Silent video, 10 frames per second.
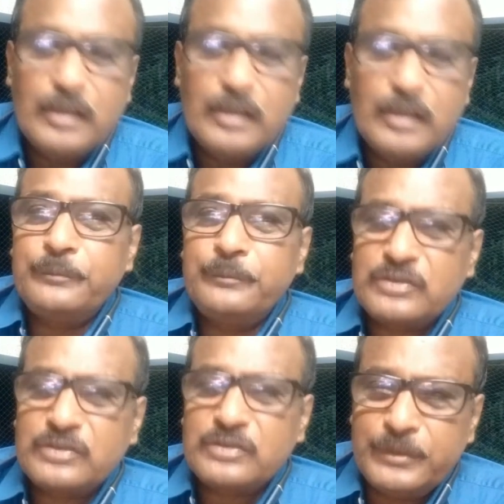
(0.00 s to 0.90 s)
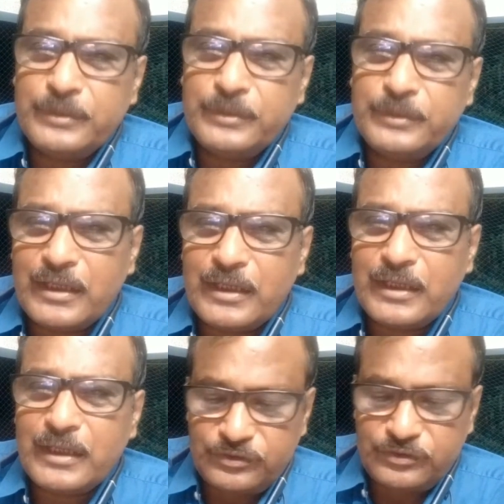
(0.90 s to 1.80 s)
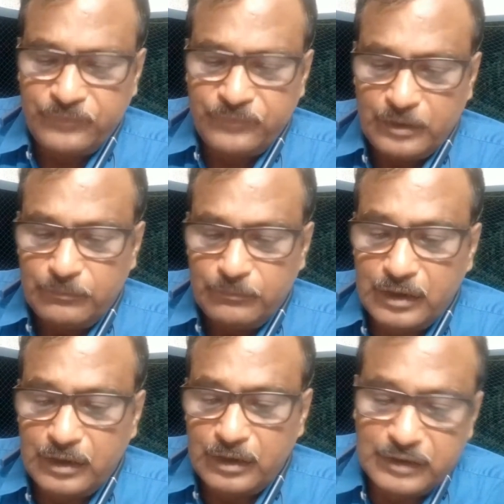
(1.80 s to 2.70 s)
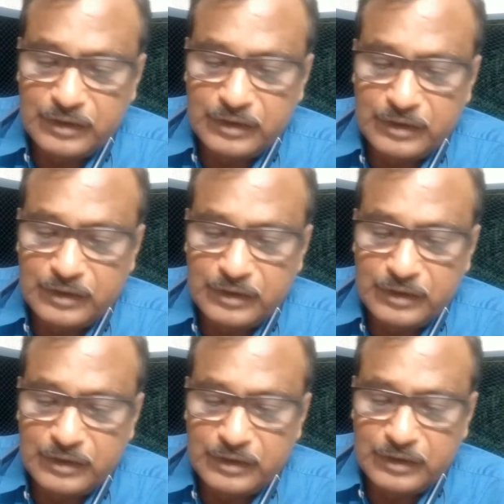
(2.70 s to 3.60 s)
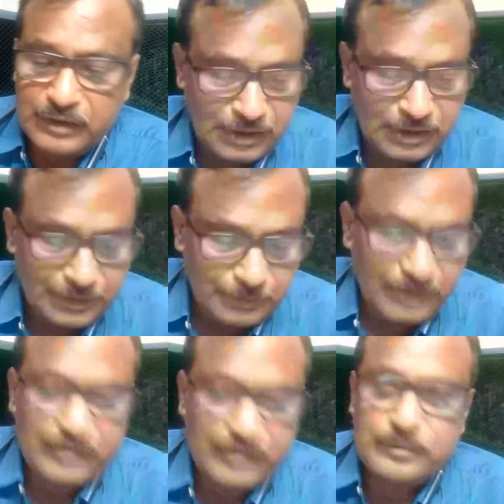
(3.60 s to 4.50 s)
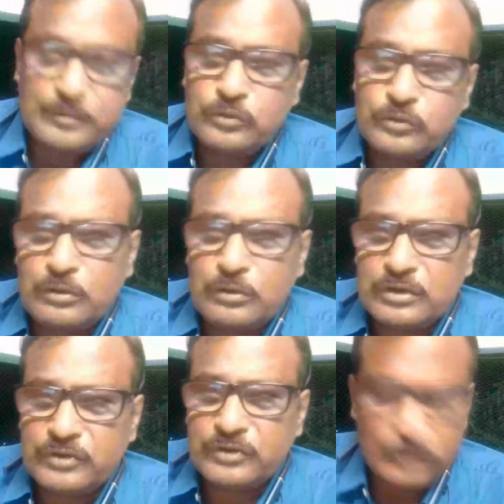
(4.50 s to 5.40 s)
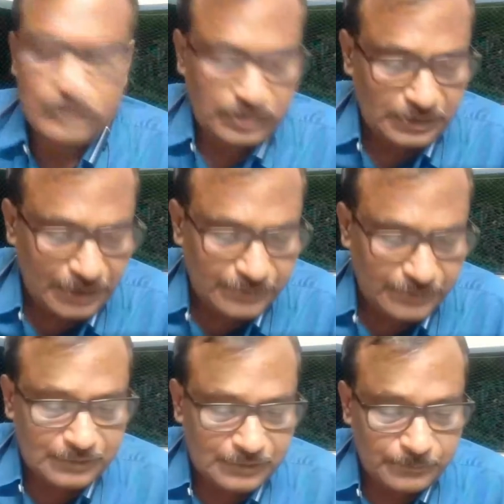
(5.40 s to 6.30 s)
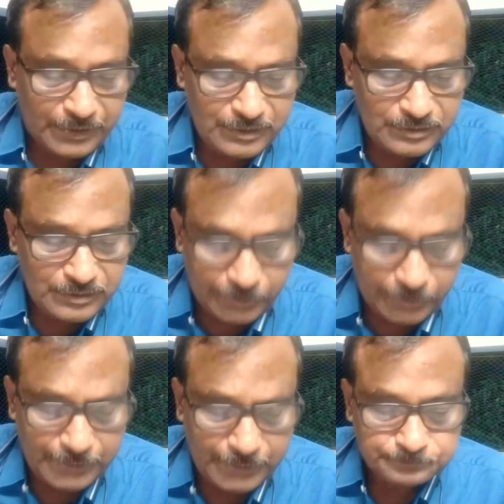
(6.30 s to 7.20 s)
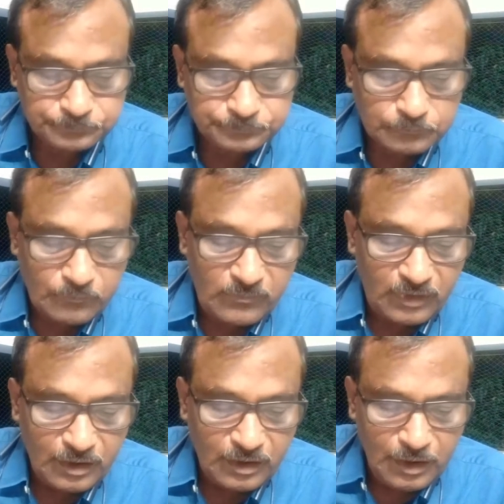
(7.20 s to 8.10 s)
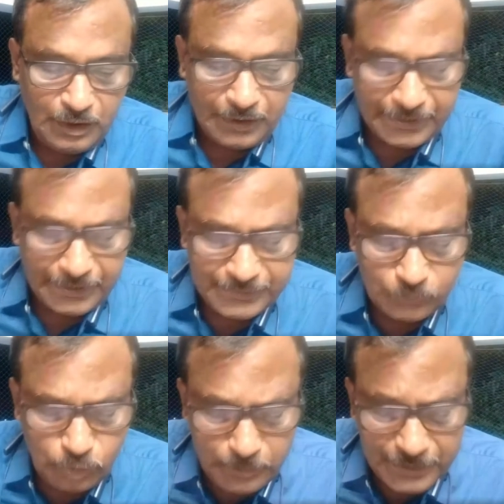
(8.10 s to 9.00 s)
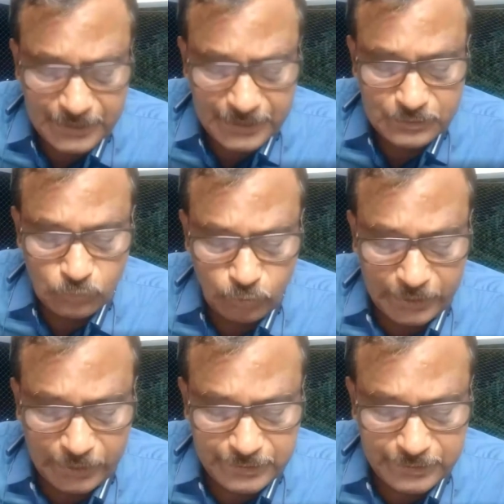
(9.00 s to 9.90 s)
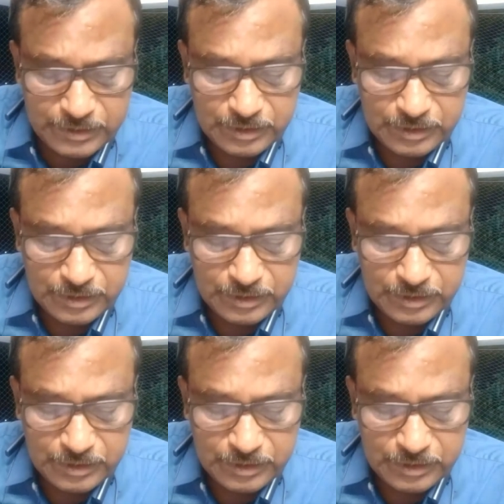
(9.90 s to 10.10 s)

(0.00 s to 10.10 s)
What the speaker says: a Mohammedan has that is contracted a marriage but without consumption, he dies, that marriage is void. And the woman has no right